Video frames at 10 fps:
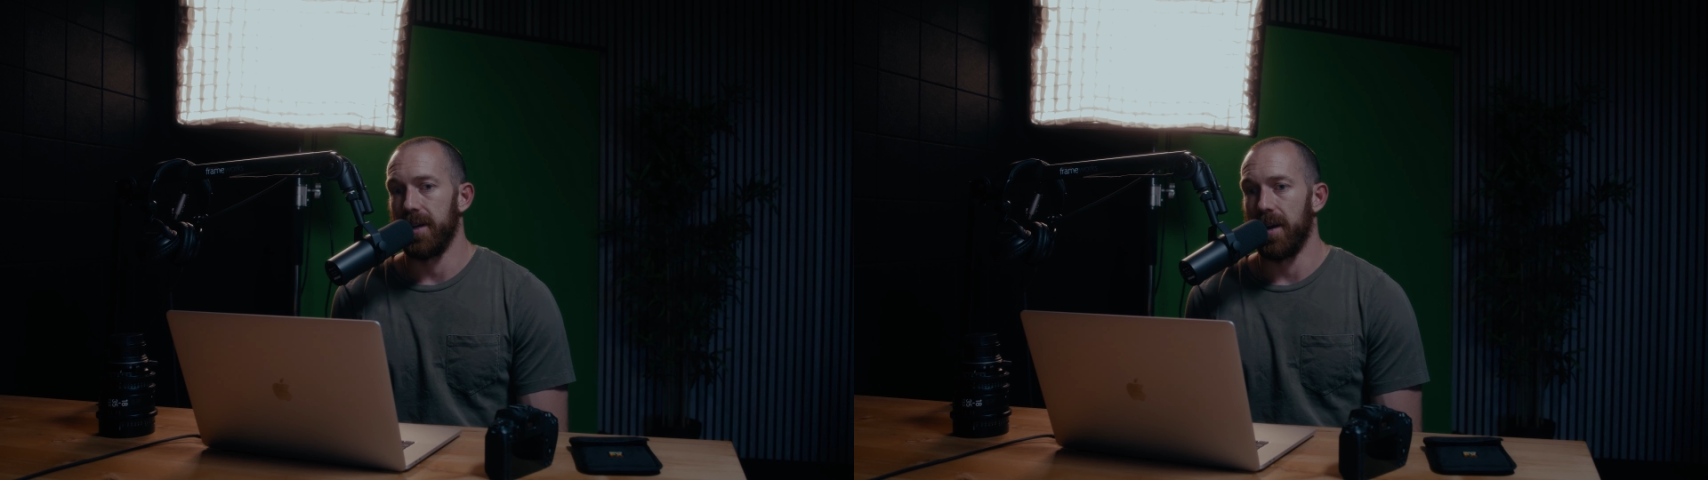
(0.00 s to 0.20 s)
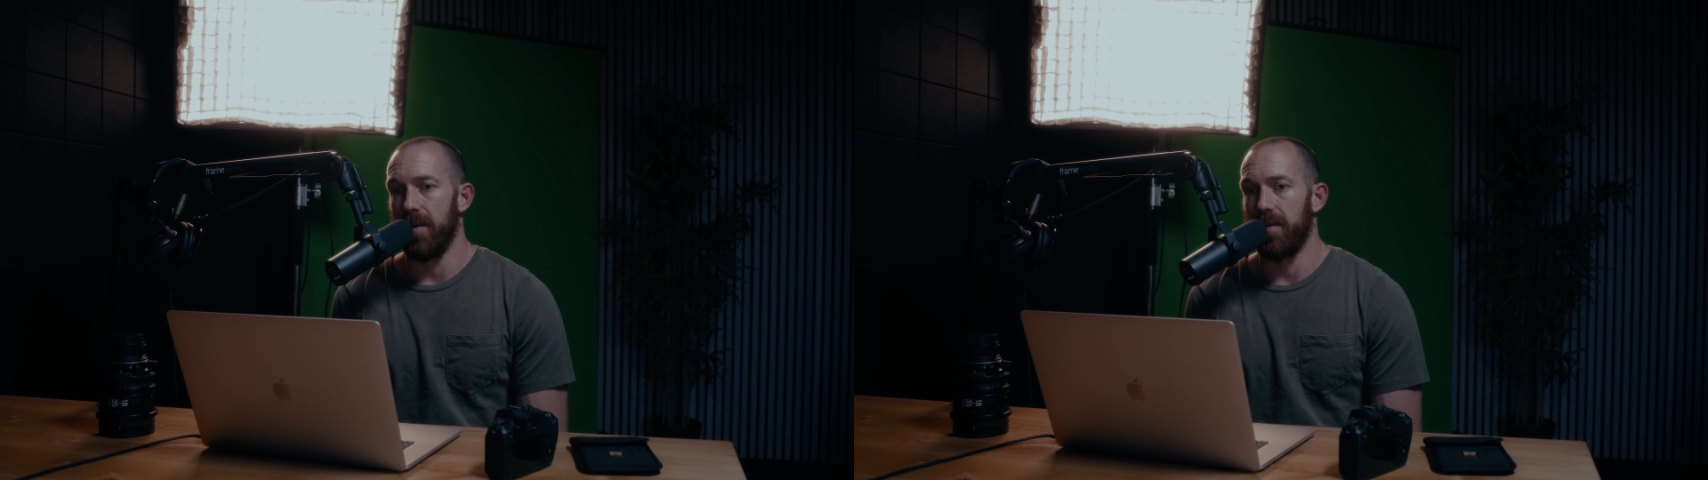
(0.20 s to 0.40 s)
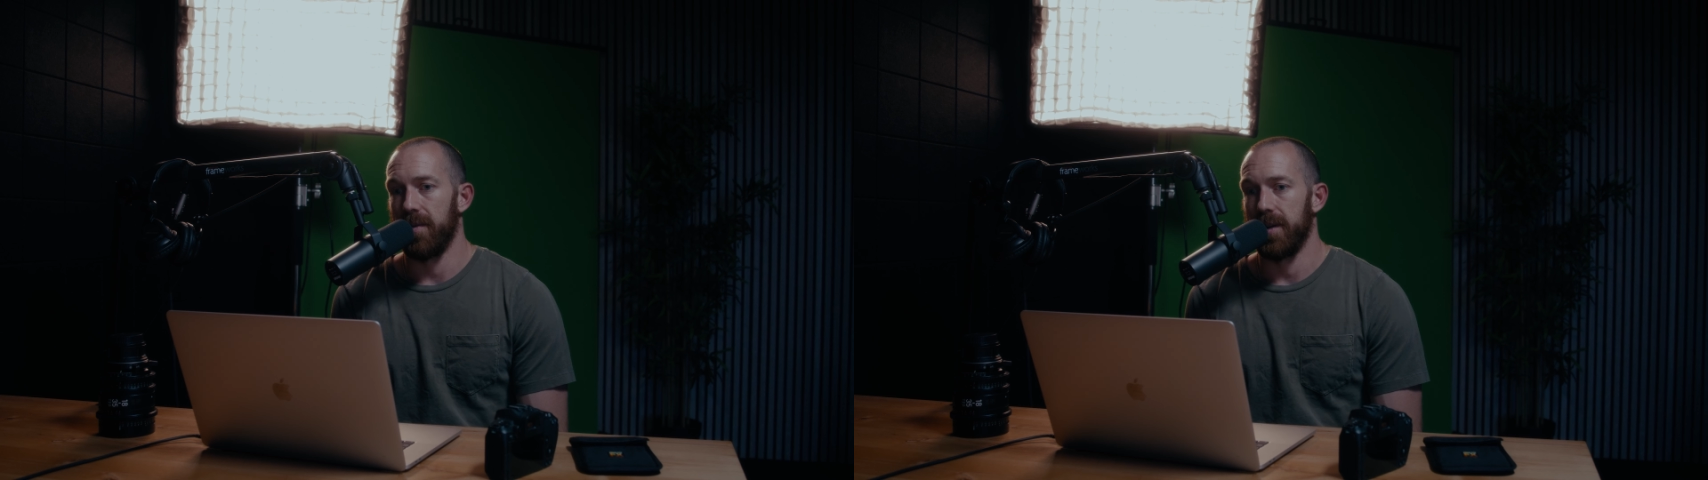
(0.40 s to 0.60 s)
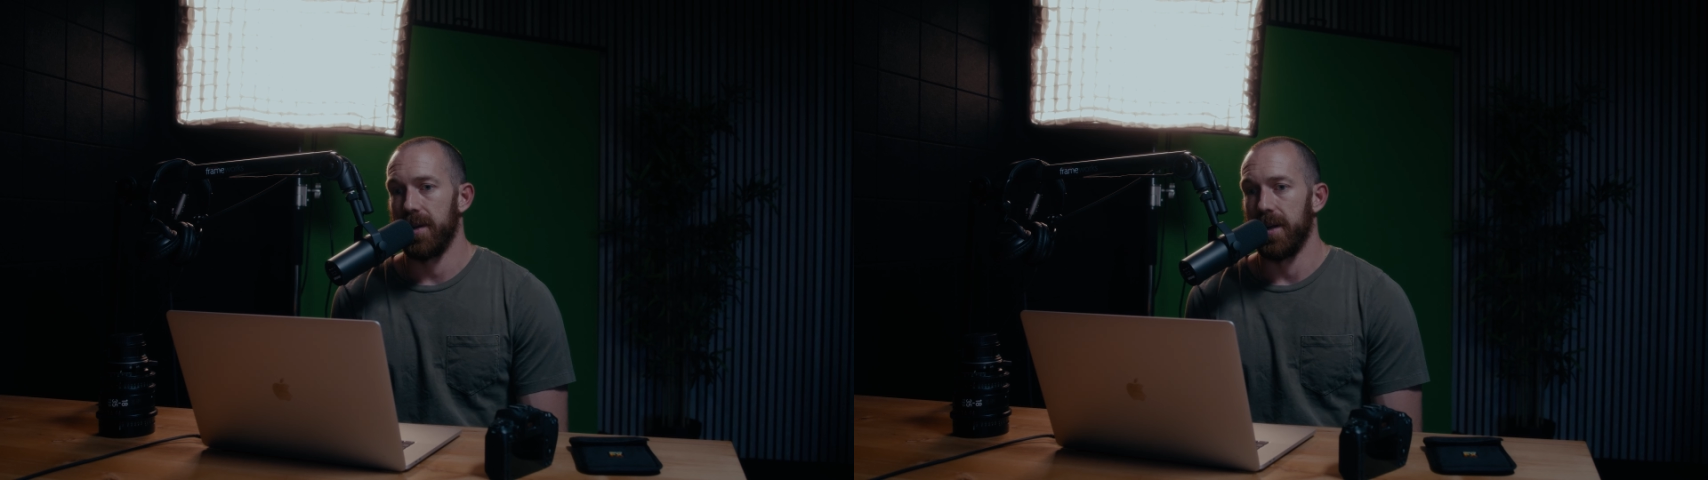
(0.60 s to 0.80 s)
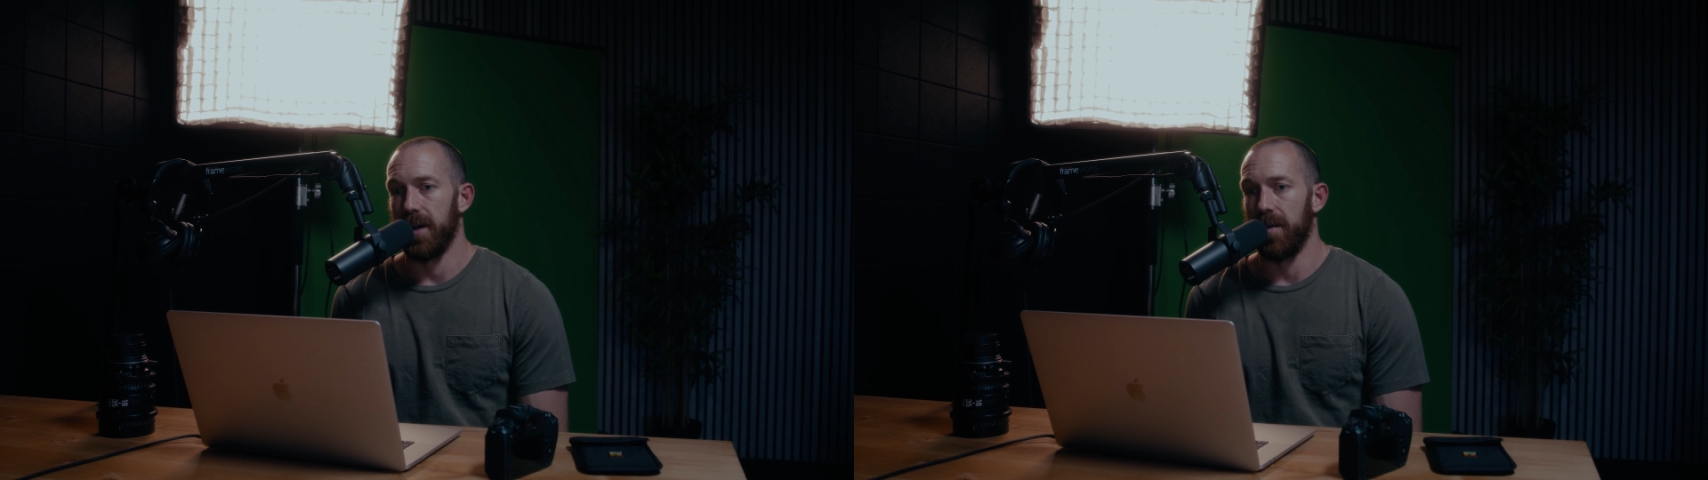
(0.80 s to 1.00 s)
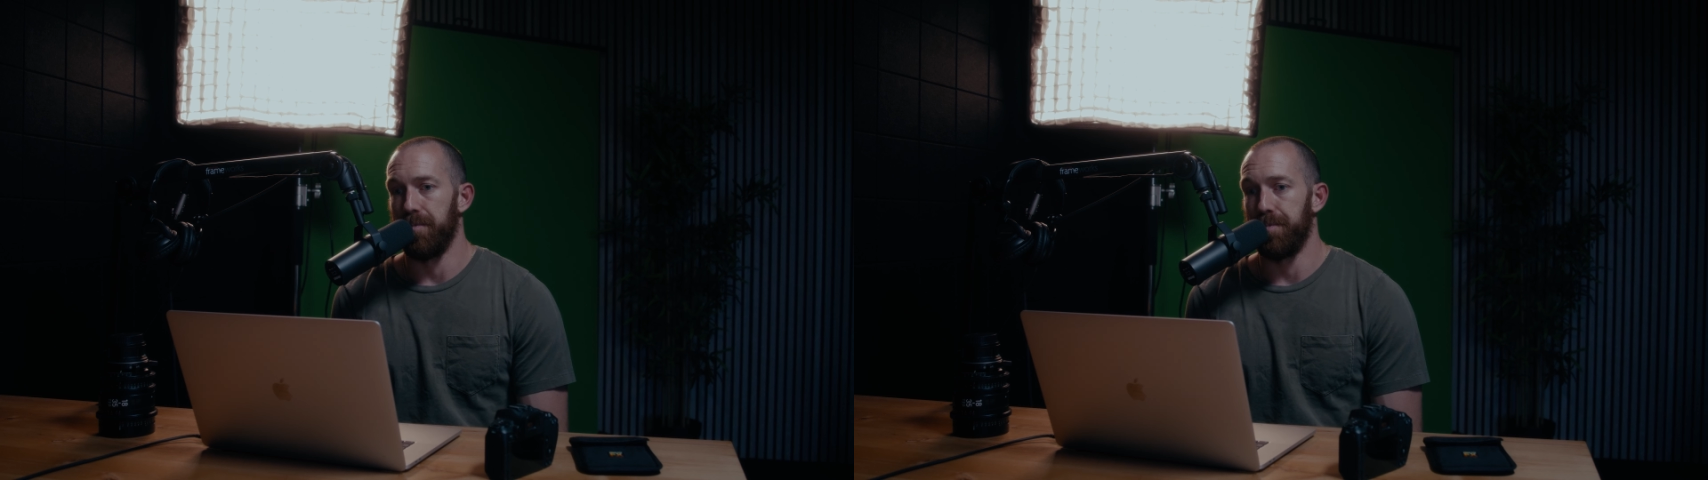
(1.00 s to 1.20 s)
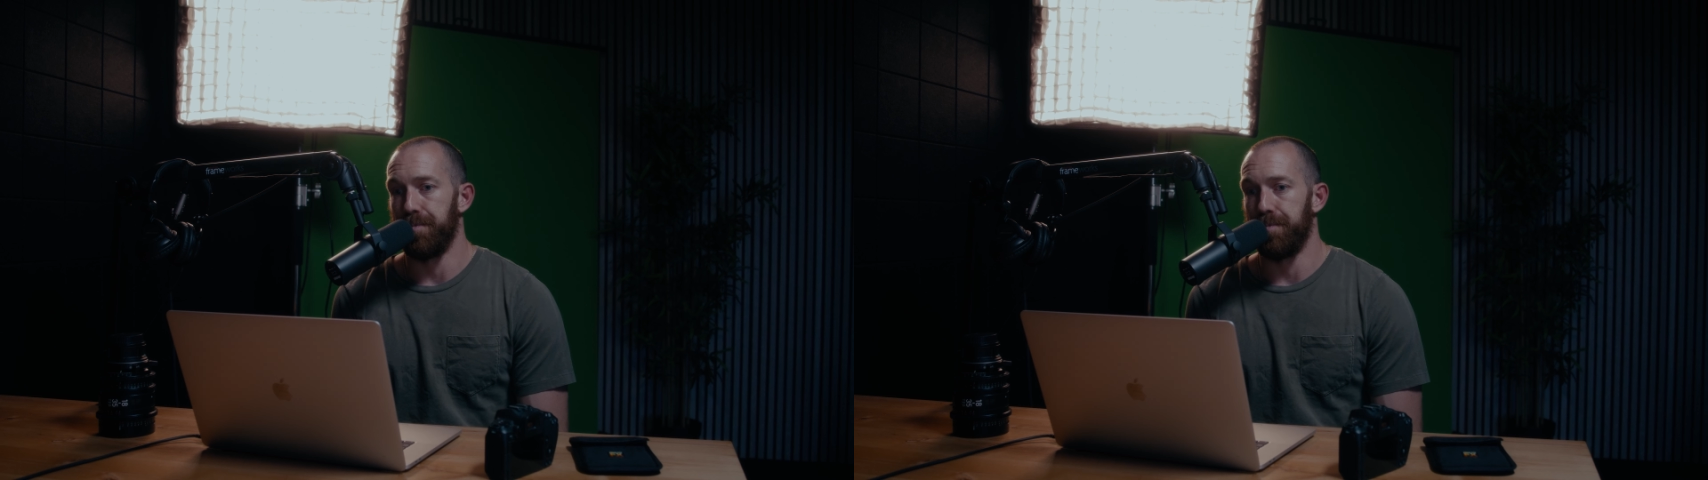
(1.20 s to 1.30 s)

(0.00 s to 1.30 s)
a